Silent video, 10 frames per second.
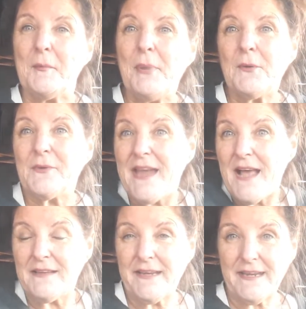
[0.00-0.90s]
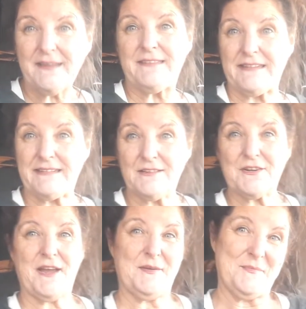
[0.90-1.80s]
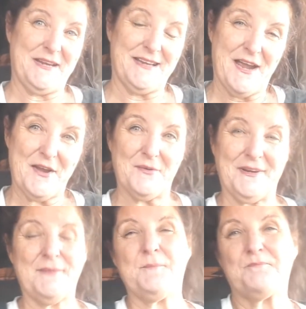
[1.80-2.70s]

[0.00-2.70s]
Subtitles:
But reality is, it's still kind of my diary.